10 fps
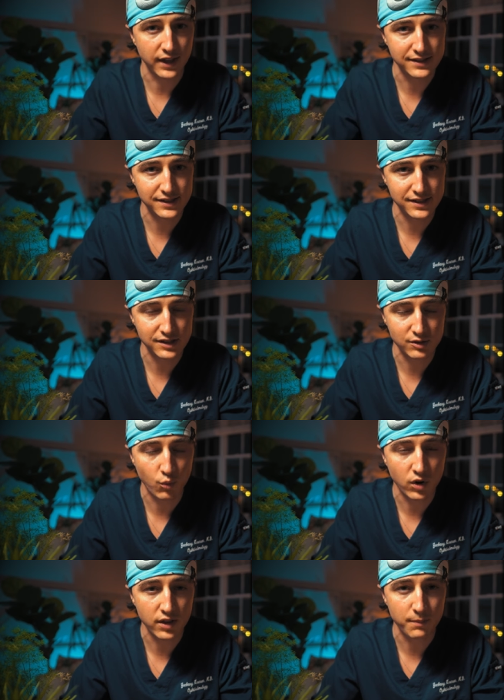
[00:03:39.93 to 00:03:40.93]
That's
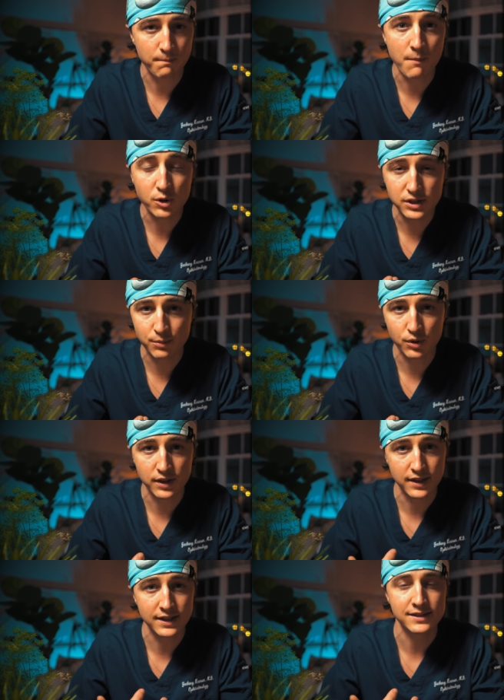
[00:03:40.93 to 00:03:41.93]
one of the most
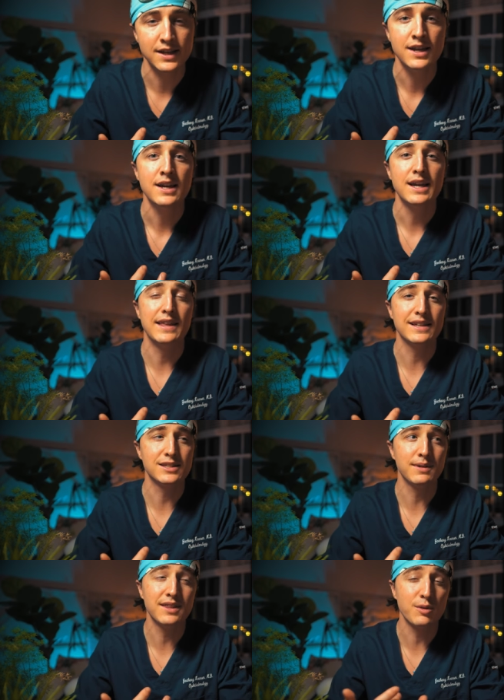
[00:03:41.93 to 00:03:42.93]
important things. And that's
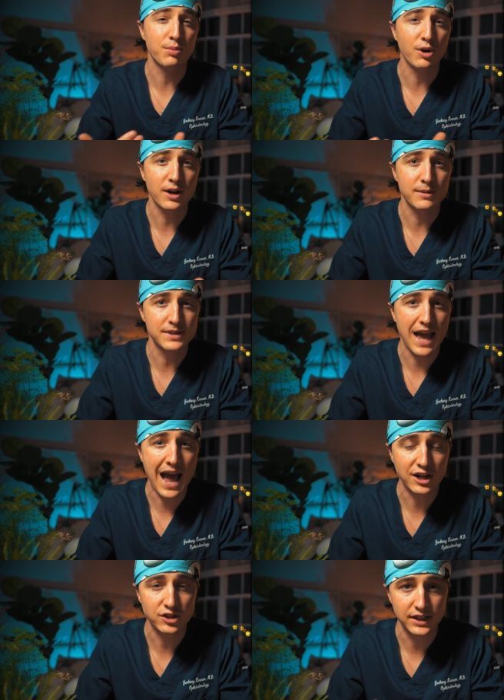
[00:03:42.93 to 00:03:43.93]
something that the programs
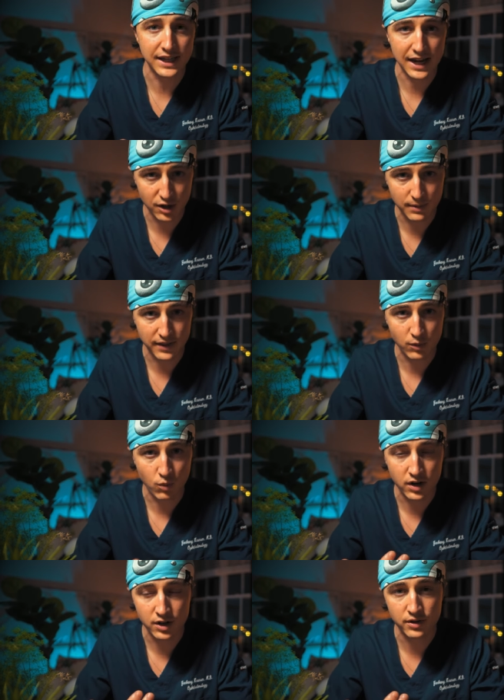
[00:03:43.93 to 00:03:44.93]
actually care about. They
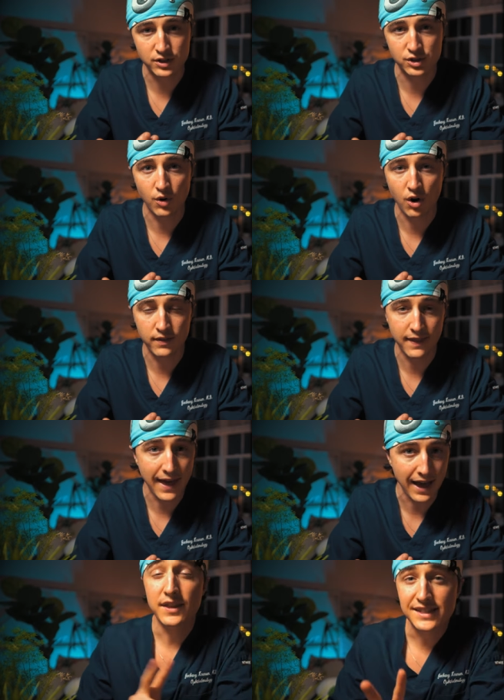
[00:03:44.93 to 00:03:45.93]
want to know that you are
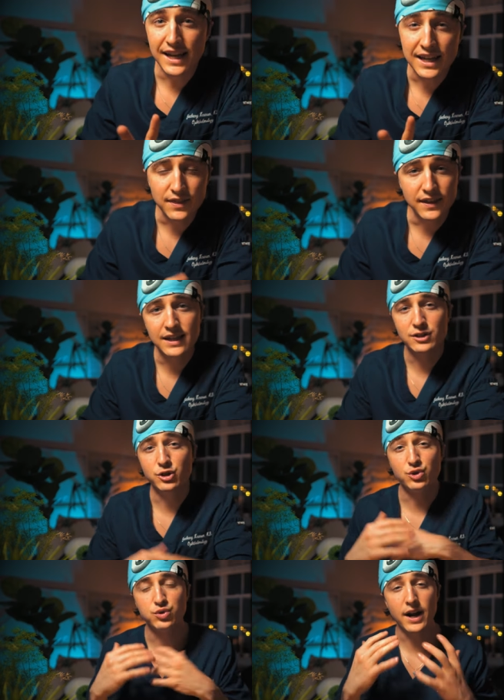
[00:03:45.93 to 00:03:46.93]
that. The second thing to
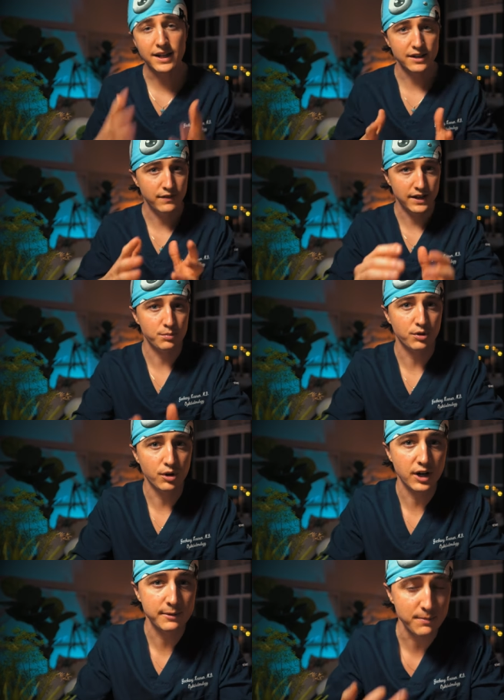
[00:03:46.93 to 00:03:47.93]
try to convey to
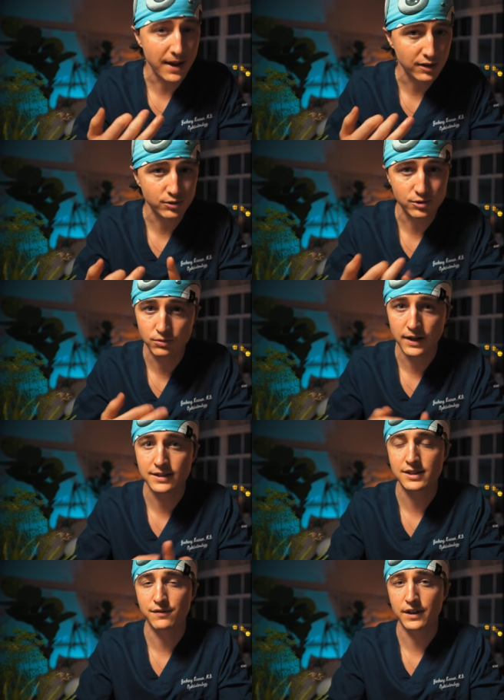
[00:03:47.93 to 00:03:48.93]
programs, medical school,
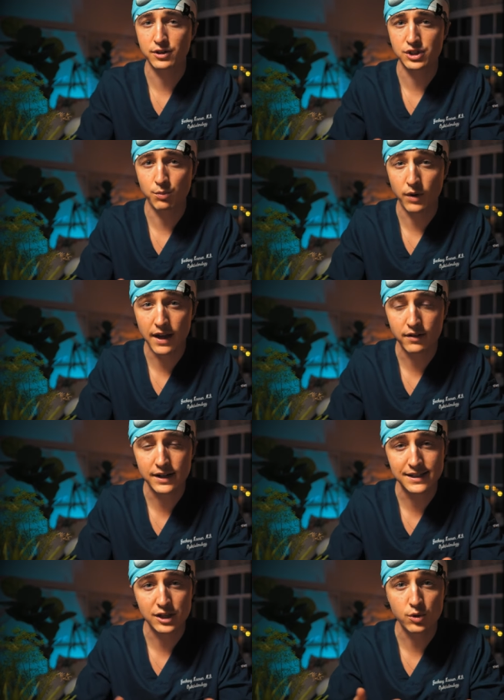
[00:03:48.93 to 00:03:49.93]
residency, fellowship, whatever,
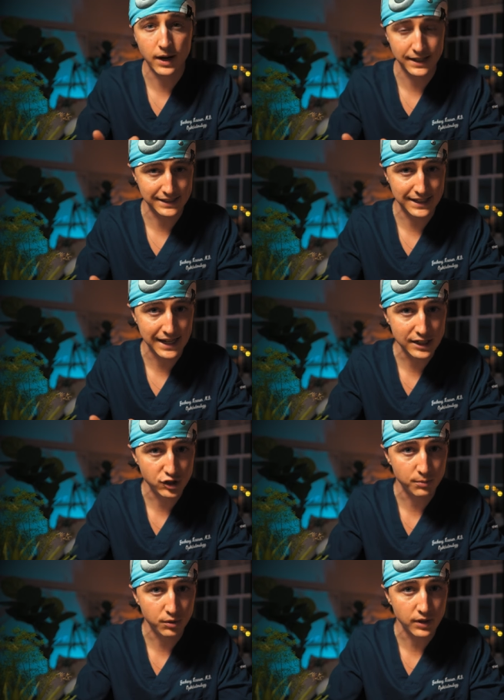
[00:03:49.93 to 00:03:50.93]
is that you are a
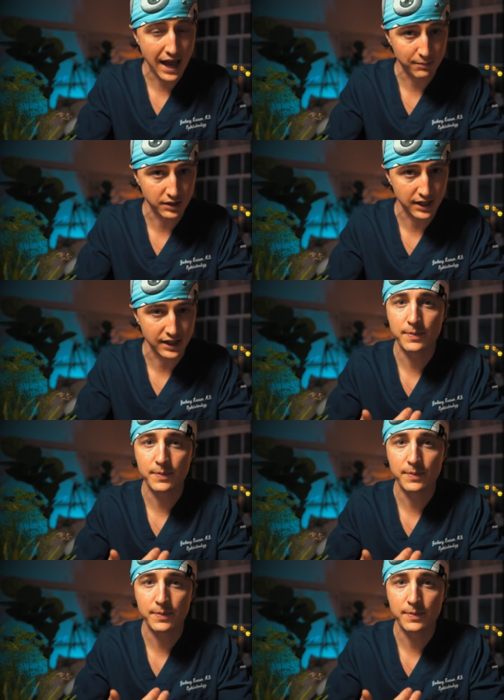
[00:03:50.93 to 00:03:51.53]
teachable applicant.